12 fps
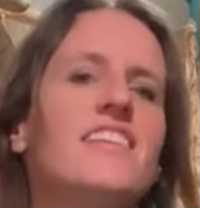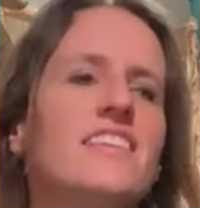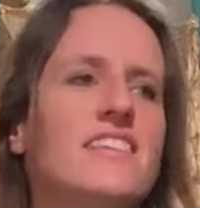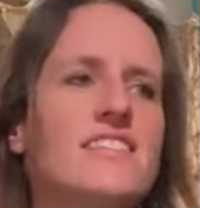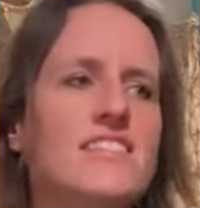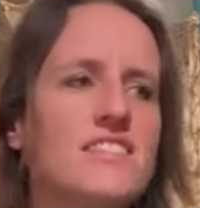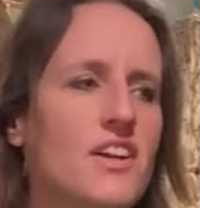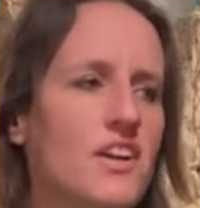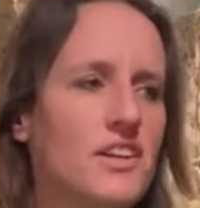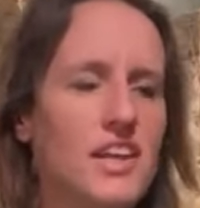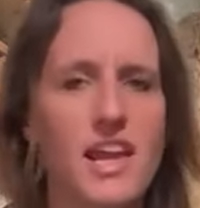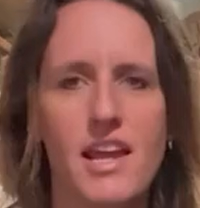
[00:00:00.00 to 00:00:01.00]
This is our
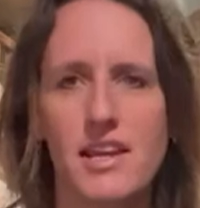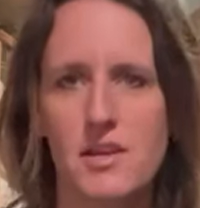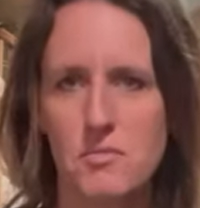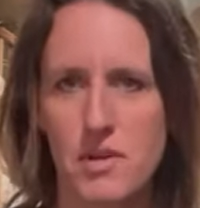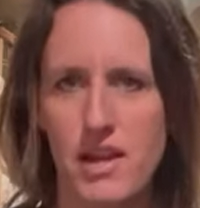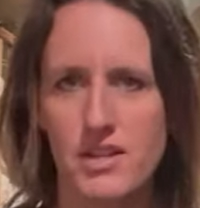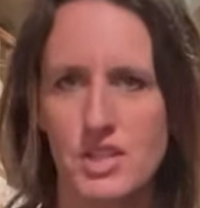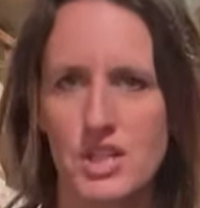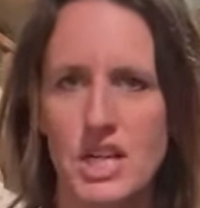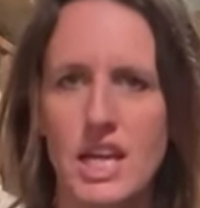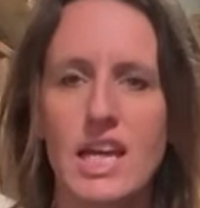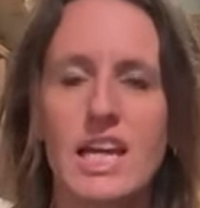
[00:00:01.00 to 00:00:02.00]
canning
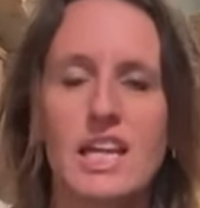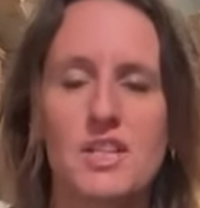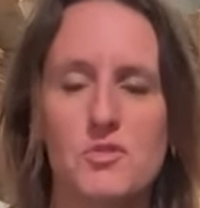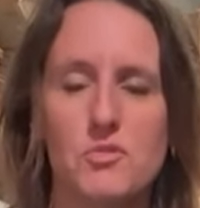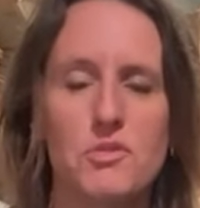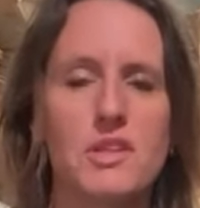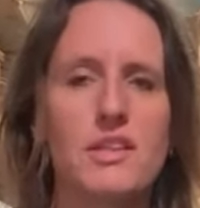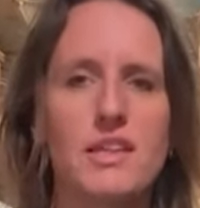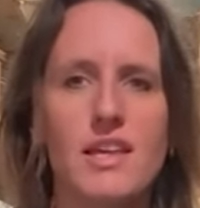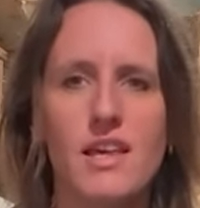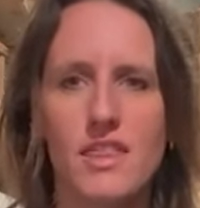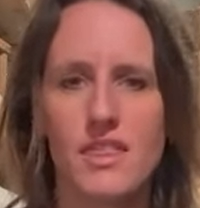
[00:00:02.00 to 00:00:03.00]
pantry. It's
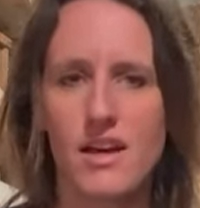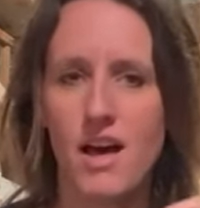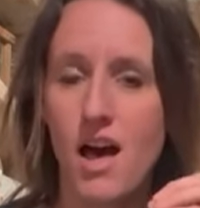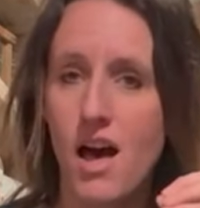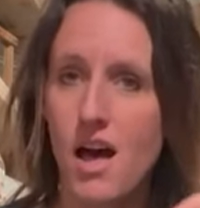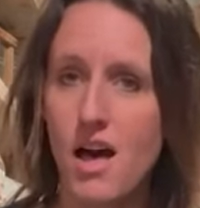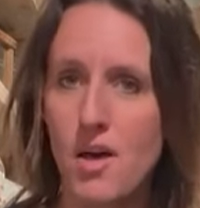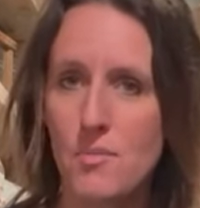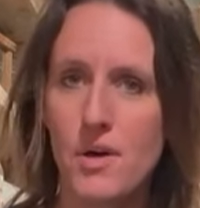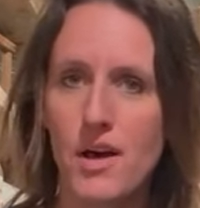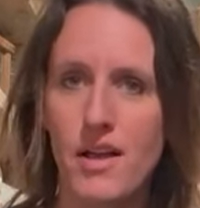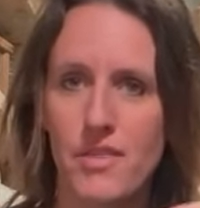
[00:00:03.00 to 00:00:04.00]
really the hub
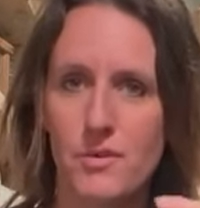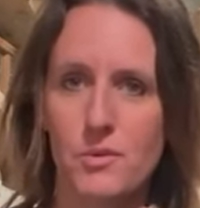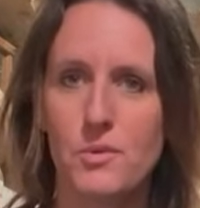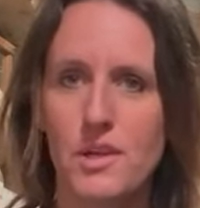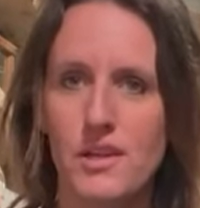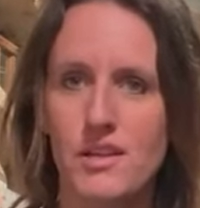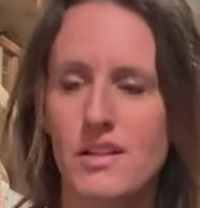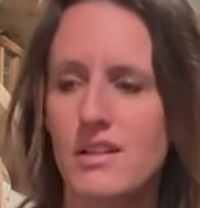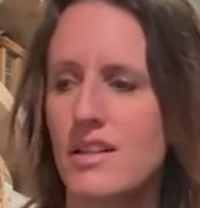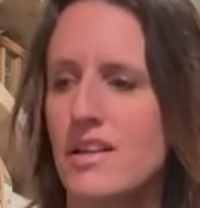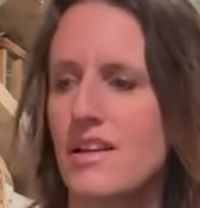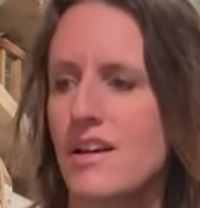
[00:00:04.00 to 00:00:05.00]
on the
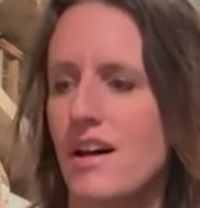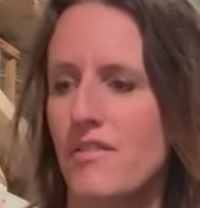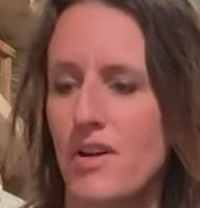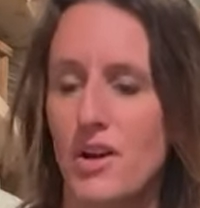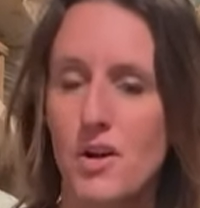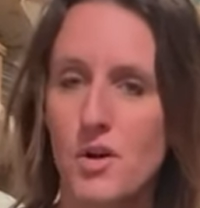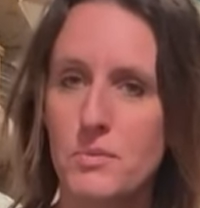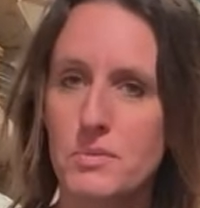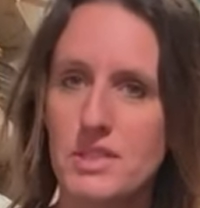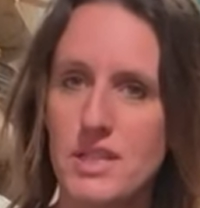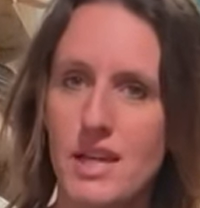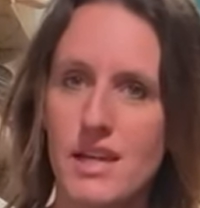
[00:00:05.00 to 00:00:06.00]
wheel of our
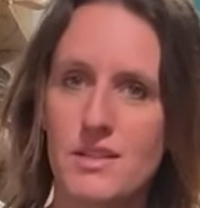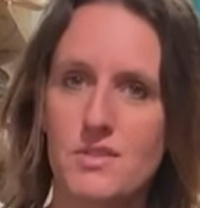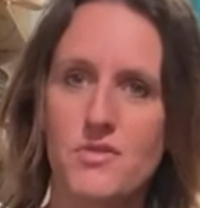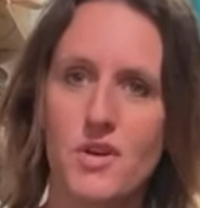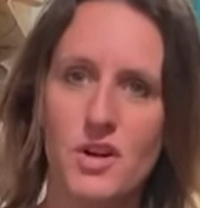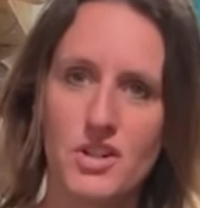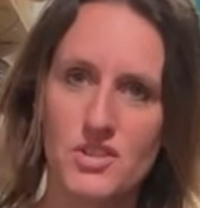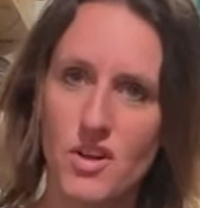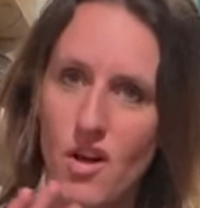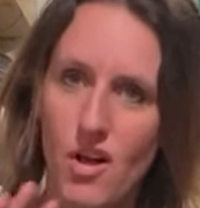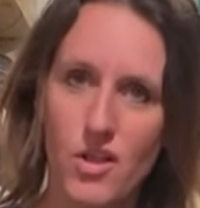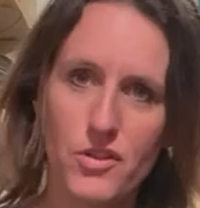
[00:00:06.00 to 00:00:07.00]
homestead as far as
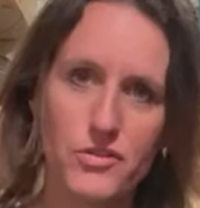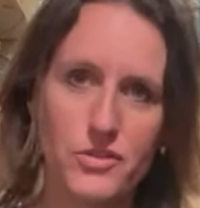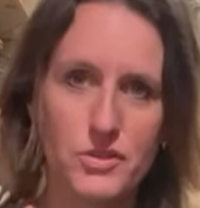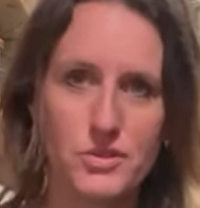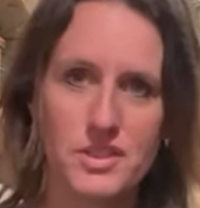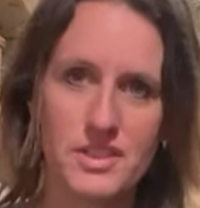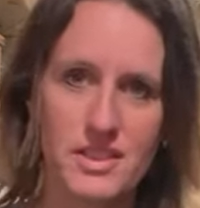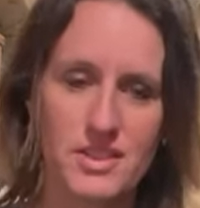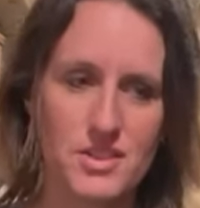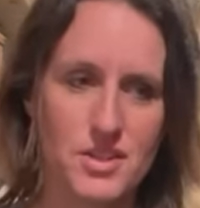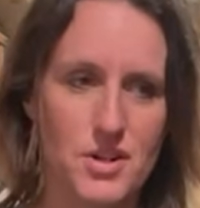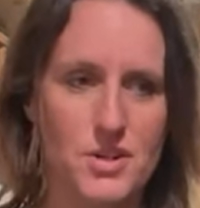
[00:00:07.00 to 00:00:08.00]
all the food is
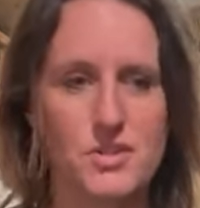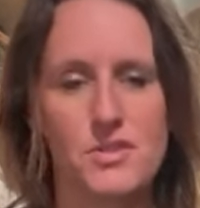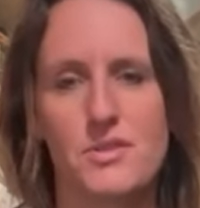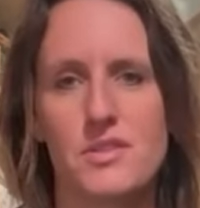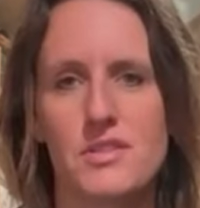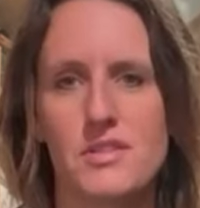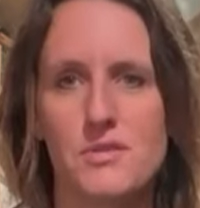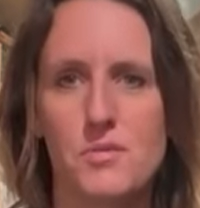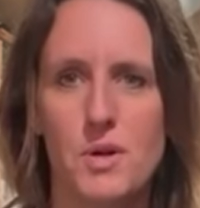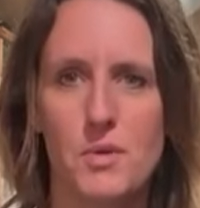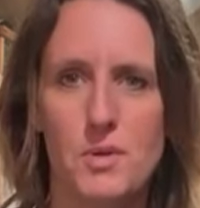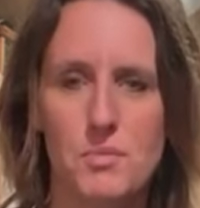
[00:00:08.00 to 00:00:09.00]
concerned. So this is
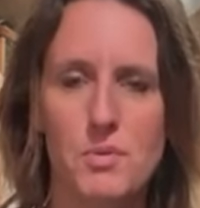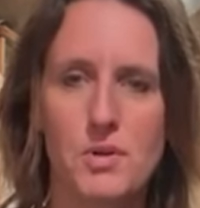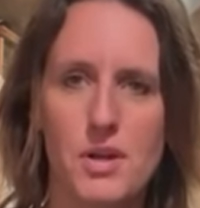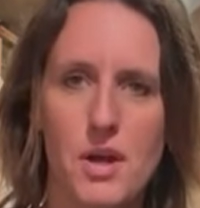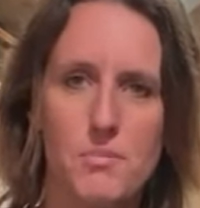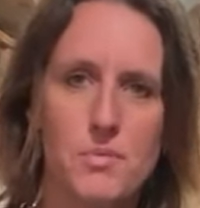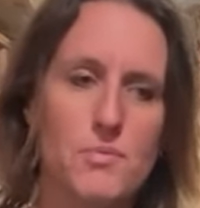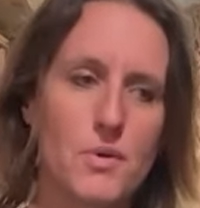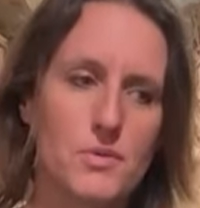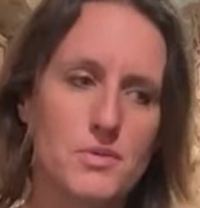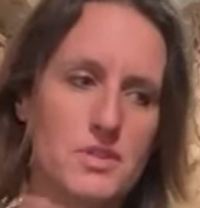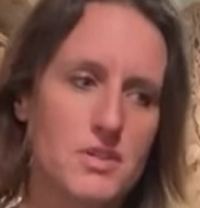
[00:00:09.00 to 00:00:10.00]
where we put up
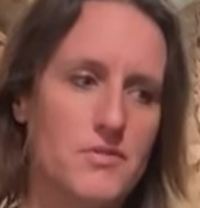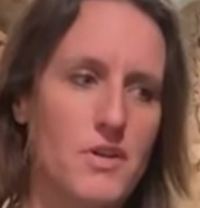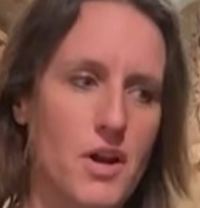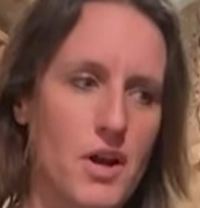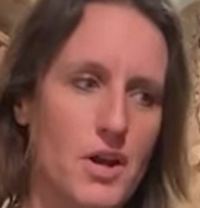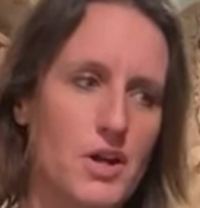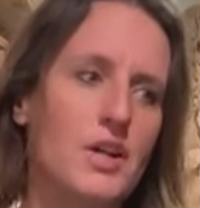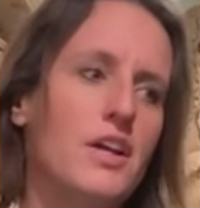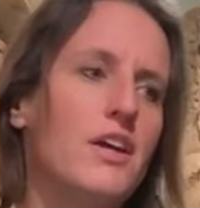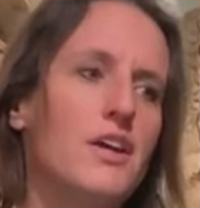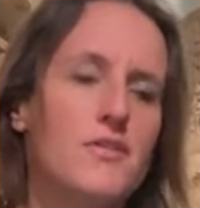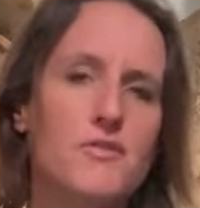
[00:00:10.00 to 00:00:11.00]
most of our
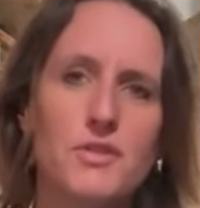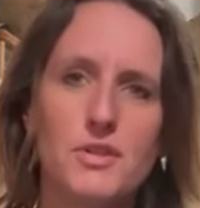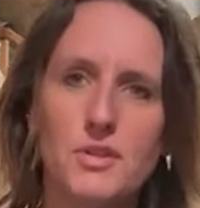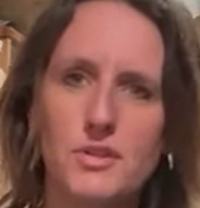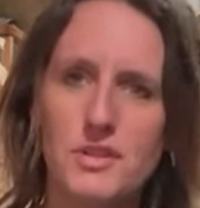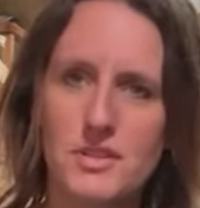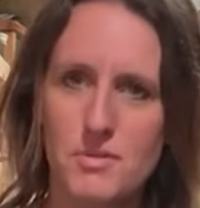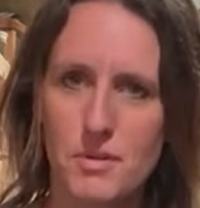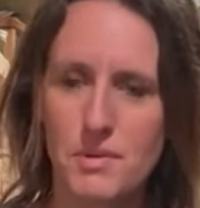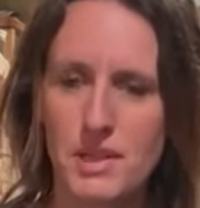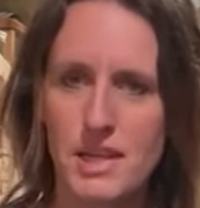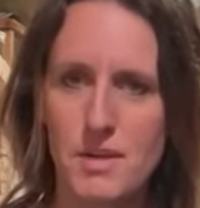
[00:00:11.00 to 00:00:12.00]
food, it's where
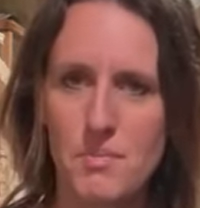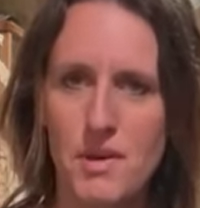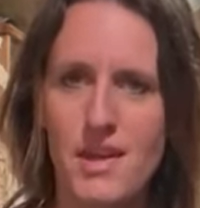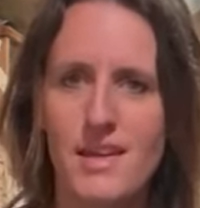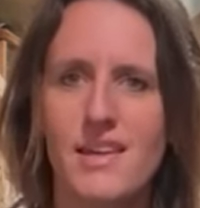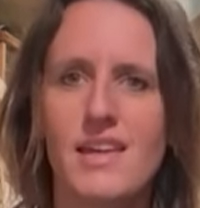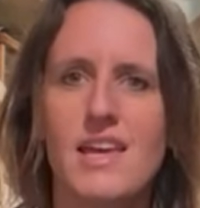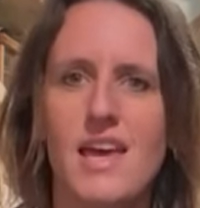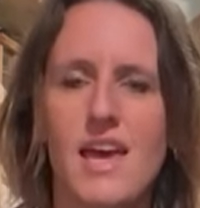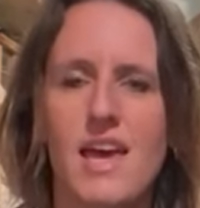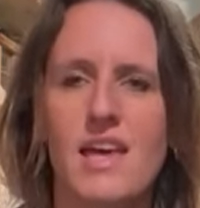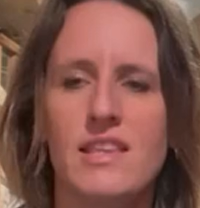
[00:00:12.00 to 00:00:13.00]
we keep it.
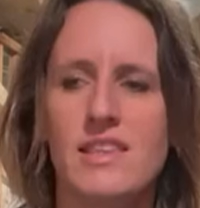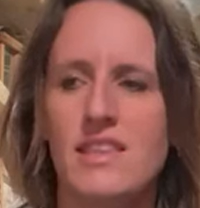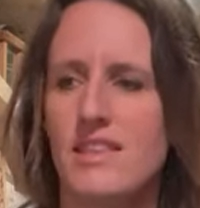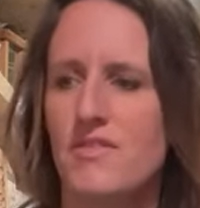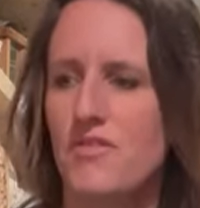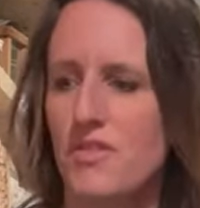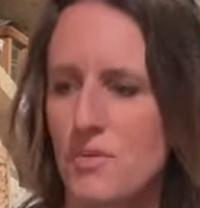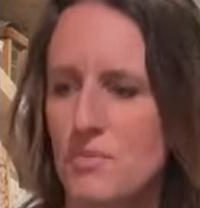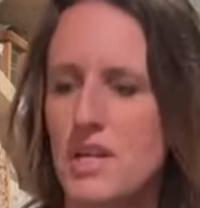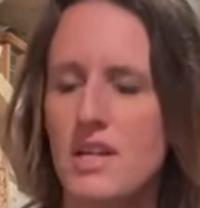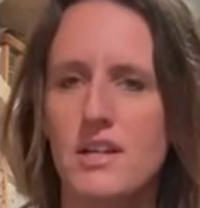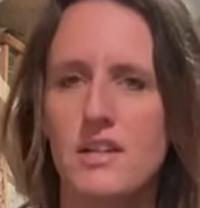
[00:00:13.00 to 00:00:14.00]
And from
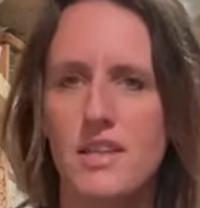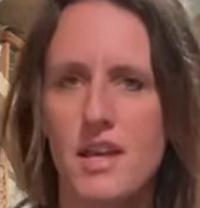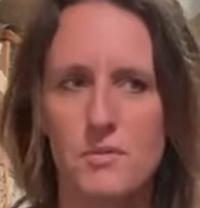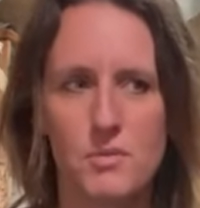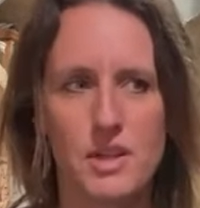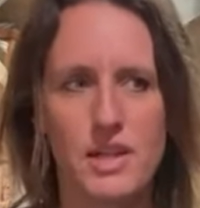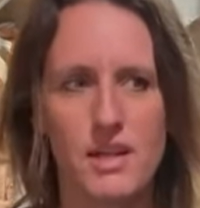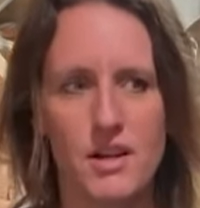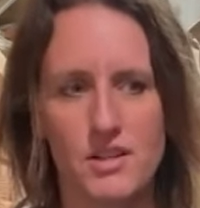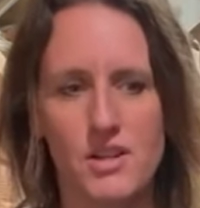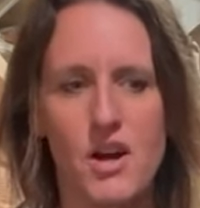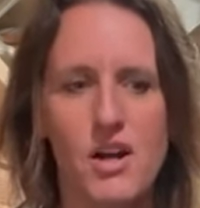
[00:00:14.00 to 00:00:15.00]
here, then we
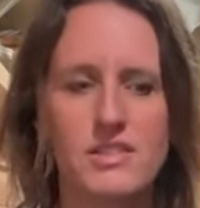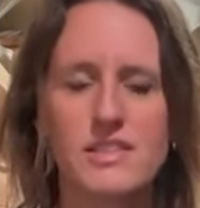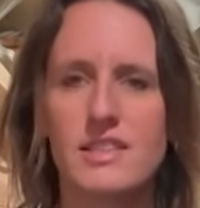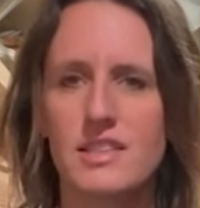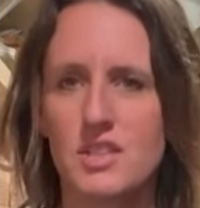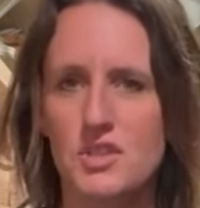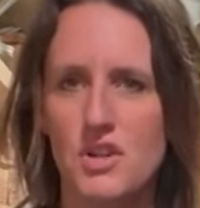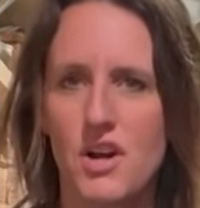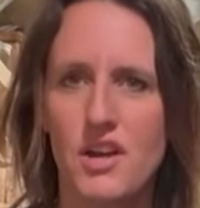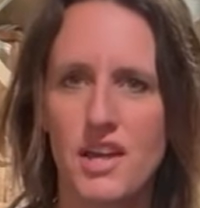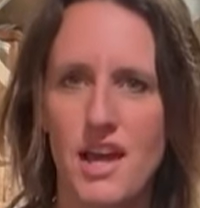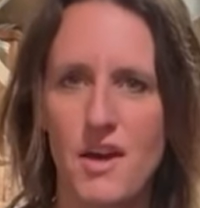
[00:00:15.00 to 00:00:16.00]
are constantly
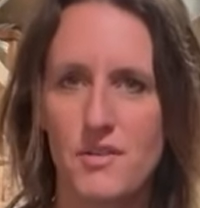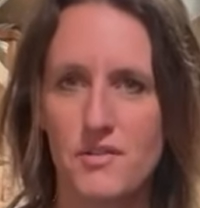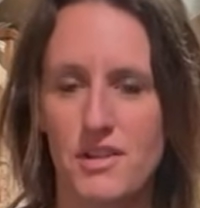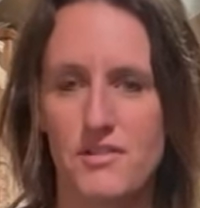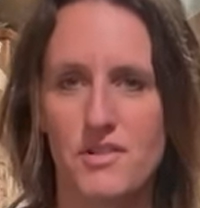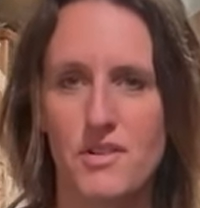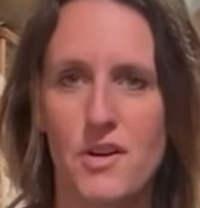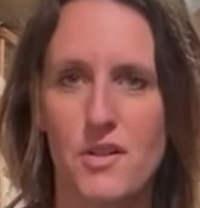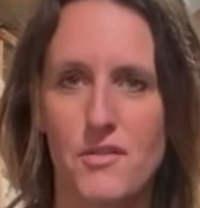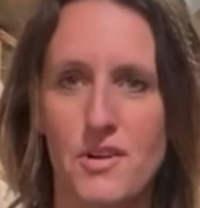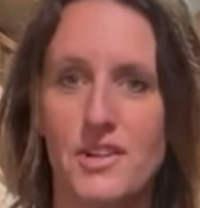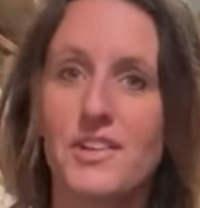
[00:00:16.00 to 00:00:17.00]
drawing out of it for all
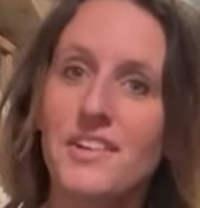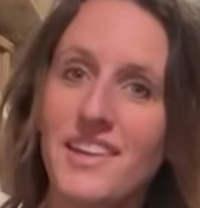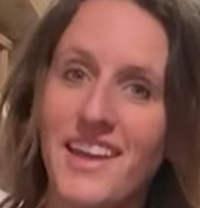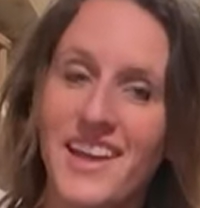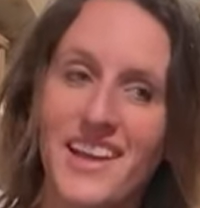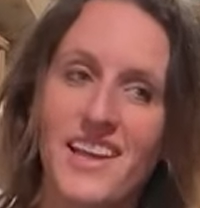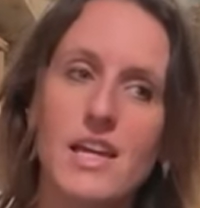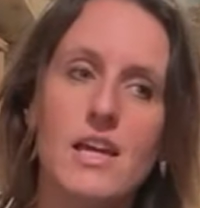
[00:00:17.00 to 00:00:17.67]
of our cooking.